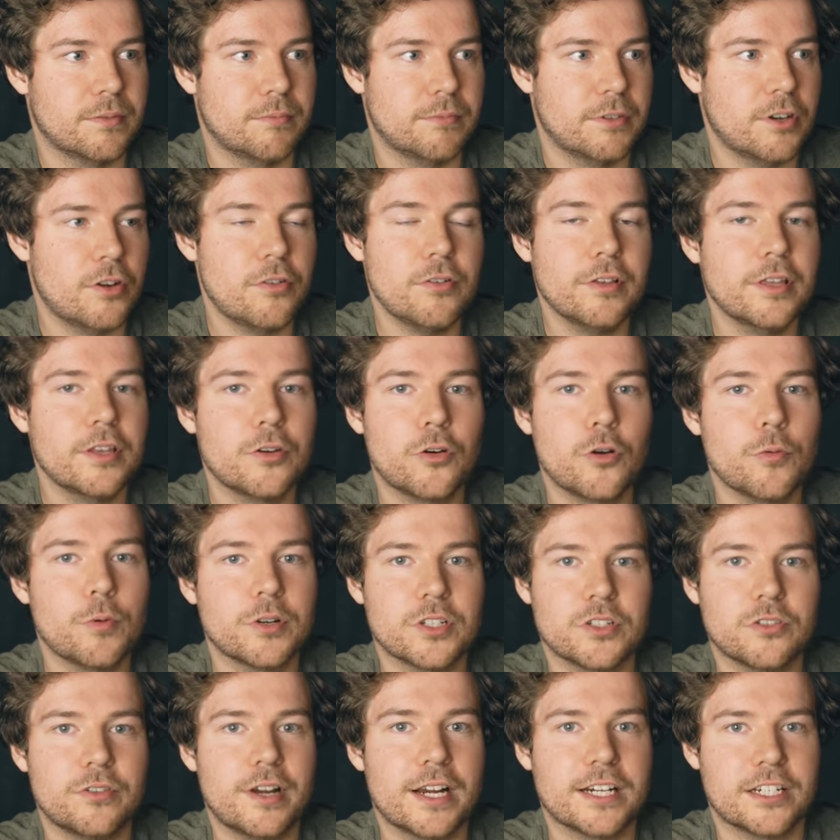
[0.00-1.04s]
we don't really know
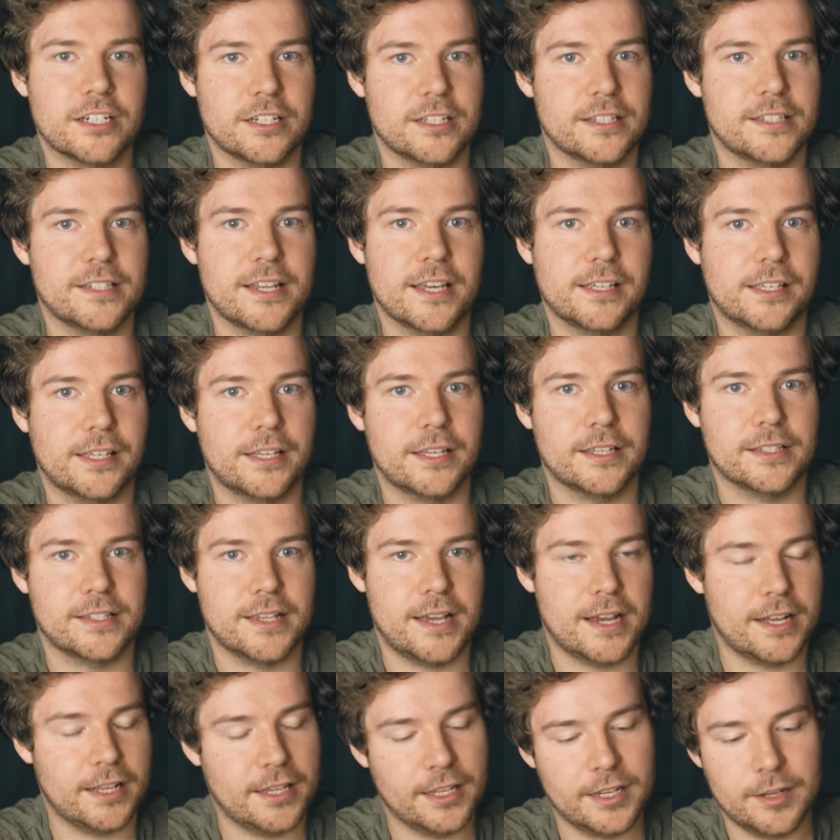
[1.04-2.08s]
what direction it's taking
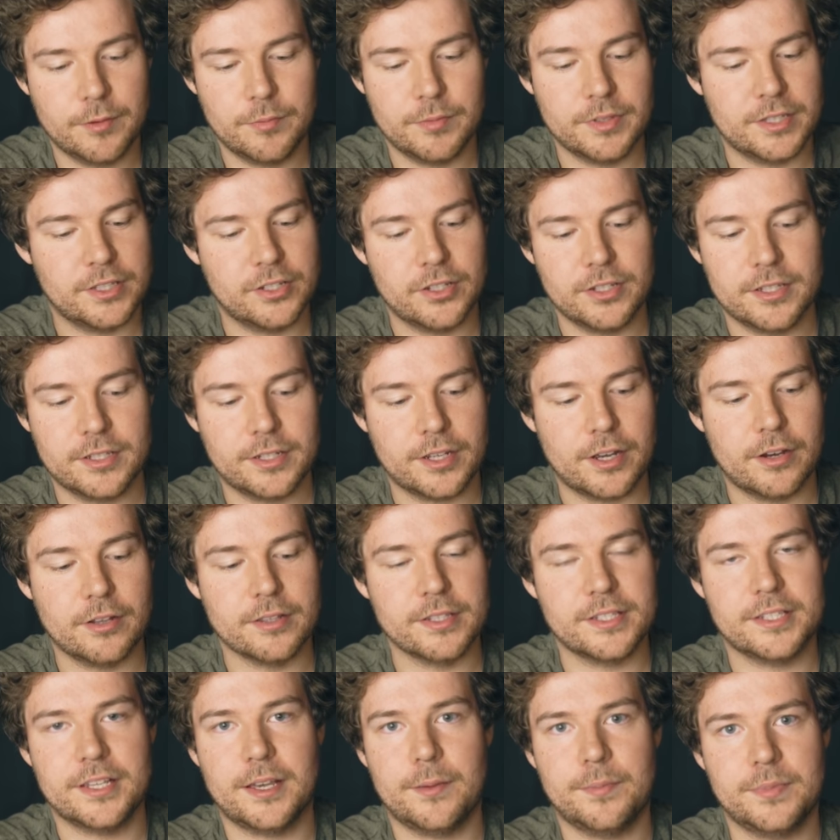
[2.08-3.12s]
exactly. It's just
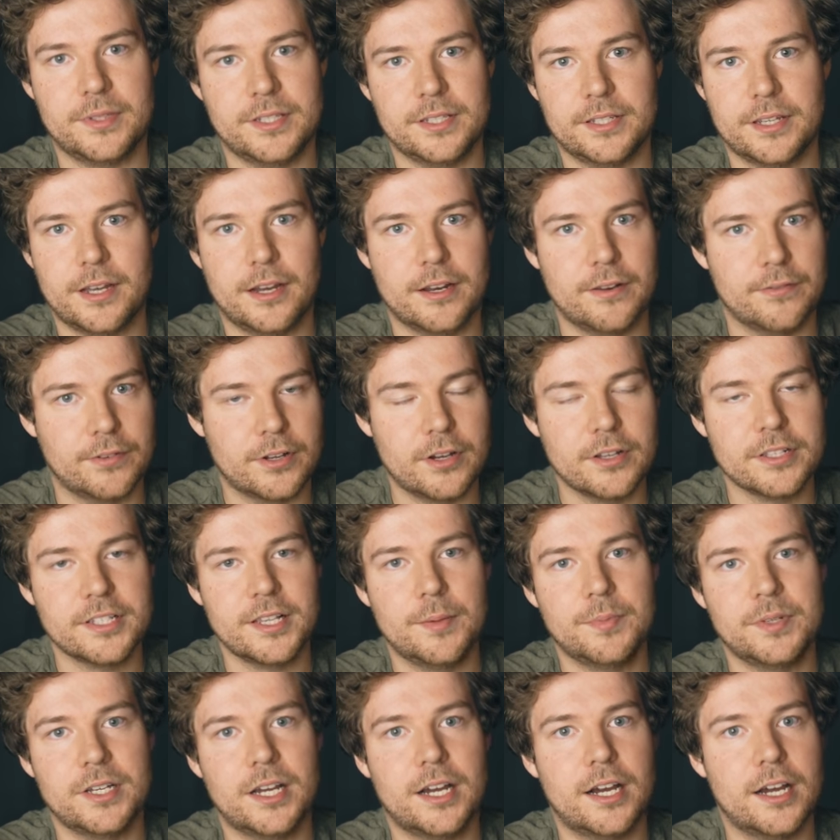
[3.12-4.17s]
concepts, kind of
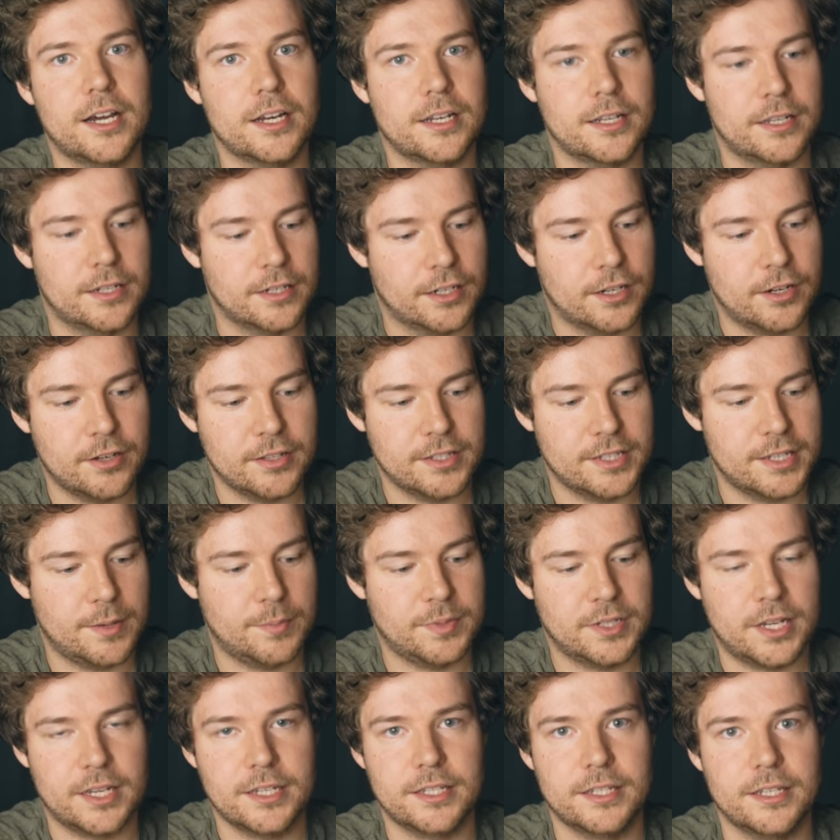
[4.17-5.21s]
concept art and
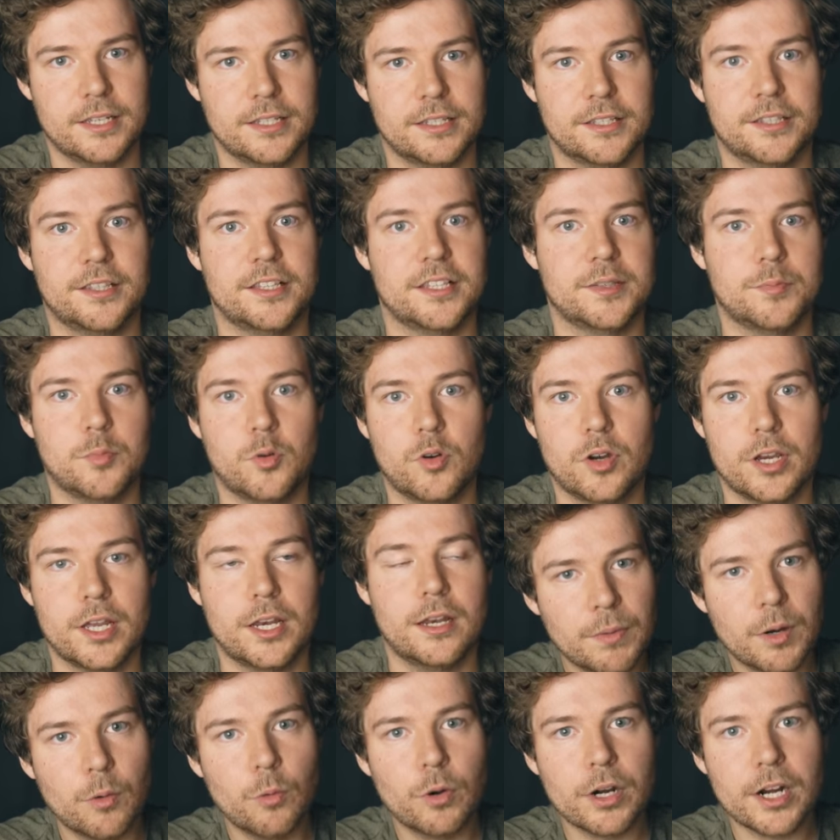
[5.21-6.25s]
concept ideas at this
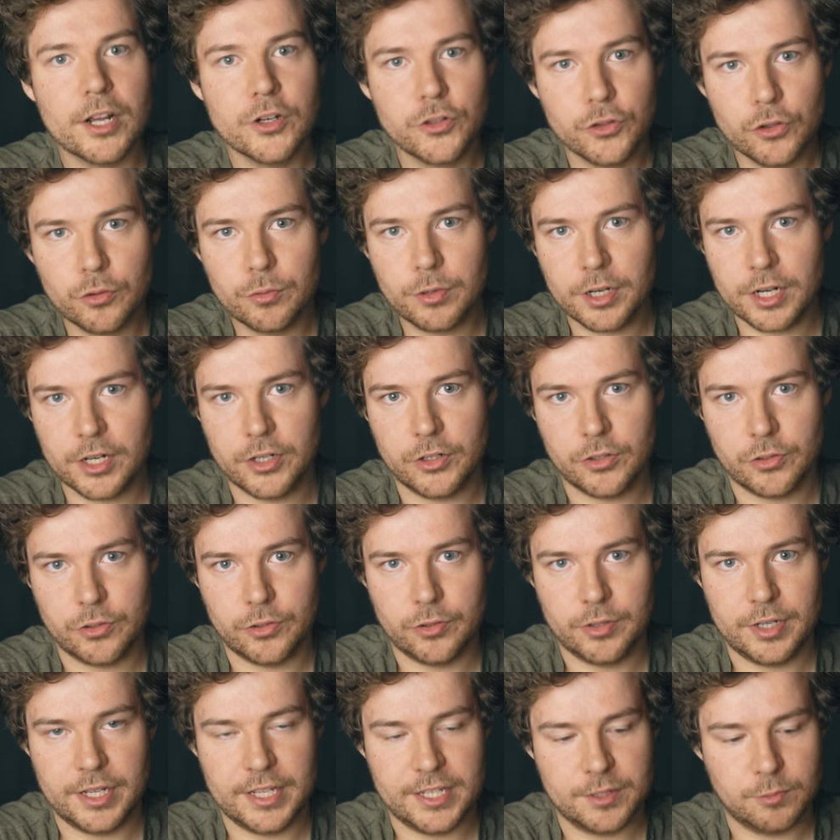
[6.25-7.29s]
point. But what I do want to
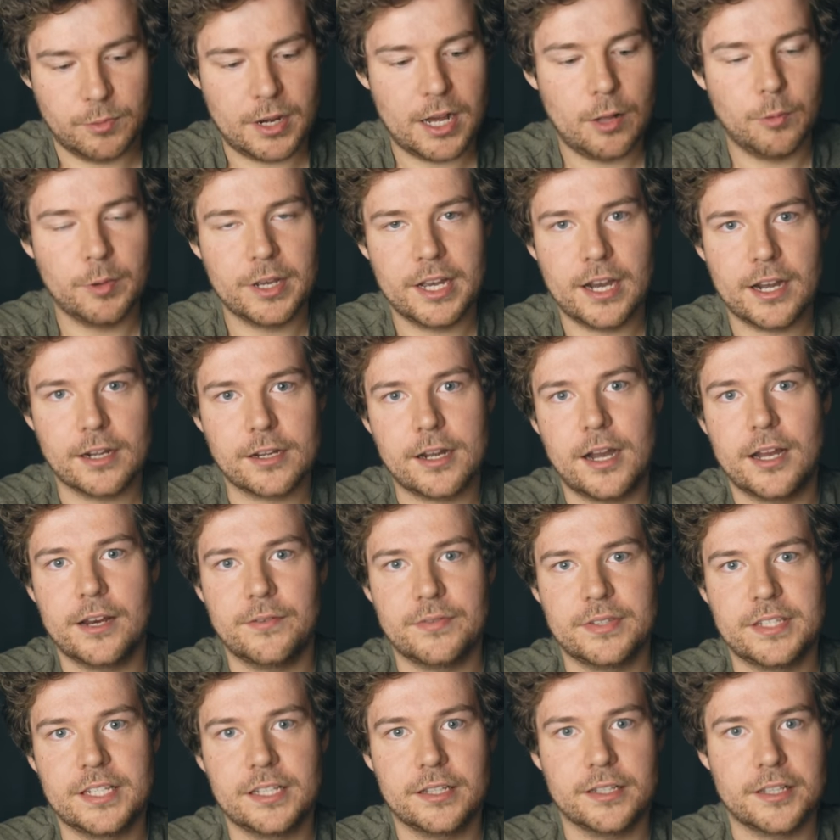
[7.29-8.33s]
do is while we are kind
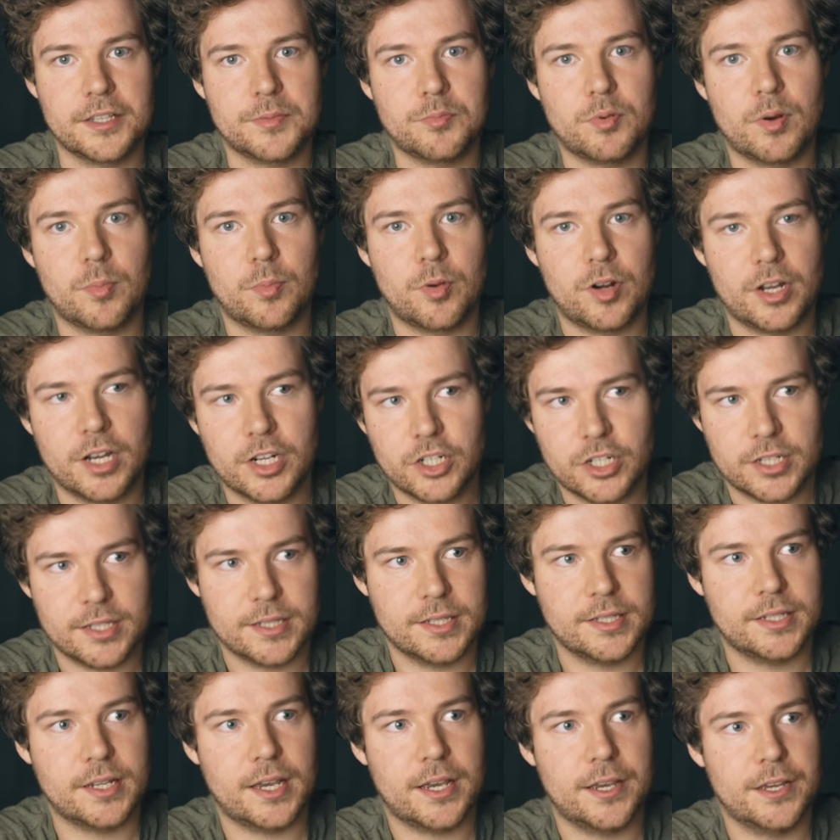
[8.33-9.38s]
of still in this pre-production
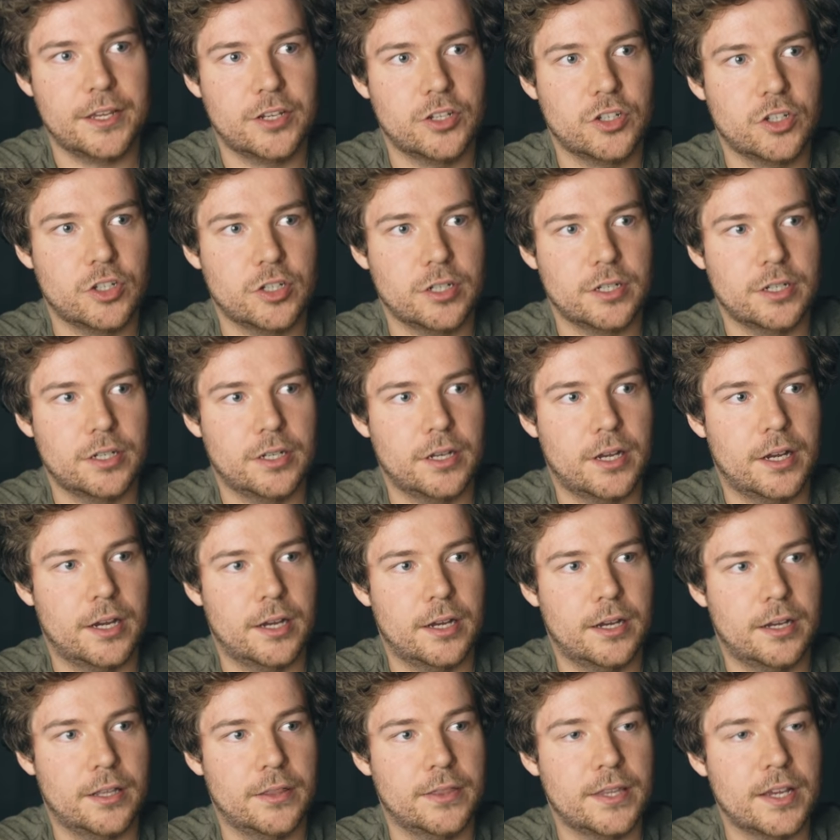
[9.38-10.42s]
stage,
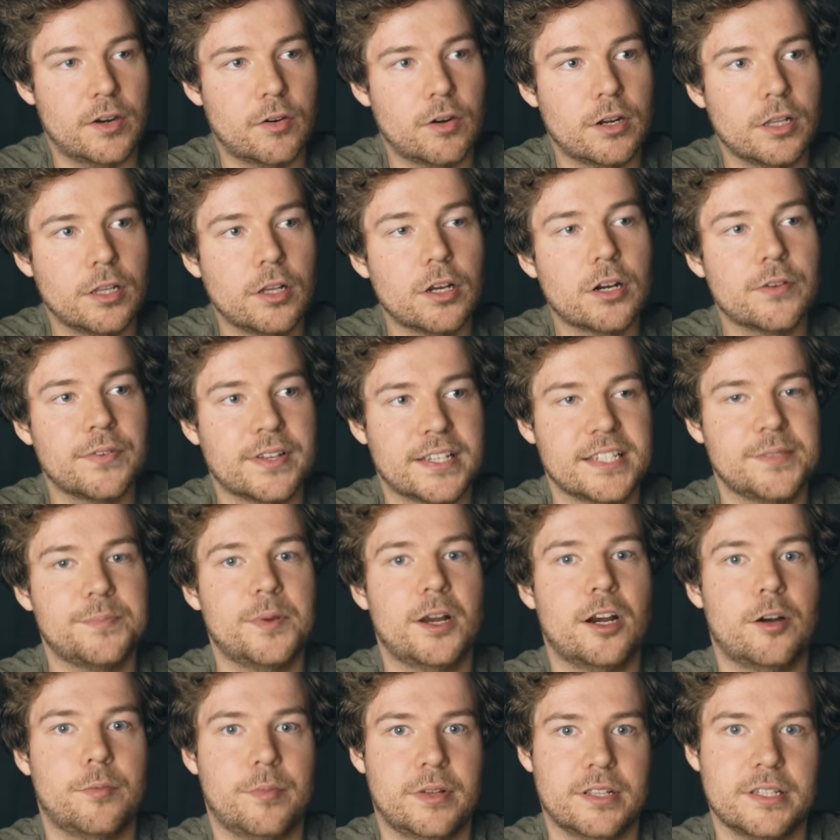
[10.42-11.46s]
uh, there are a lot of
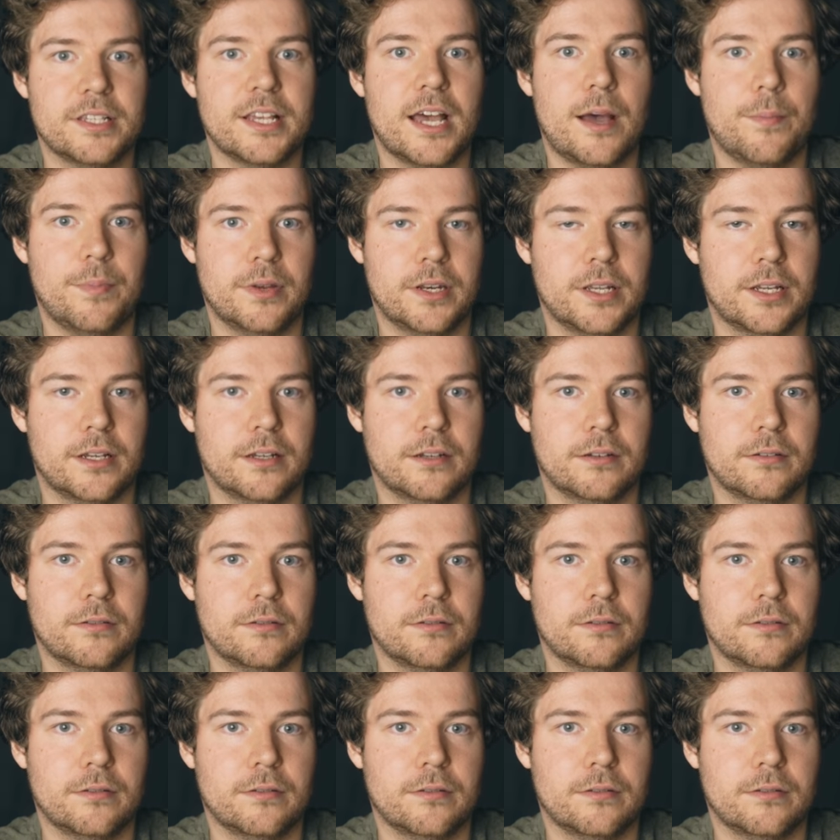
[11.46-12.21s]
experiments happening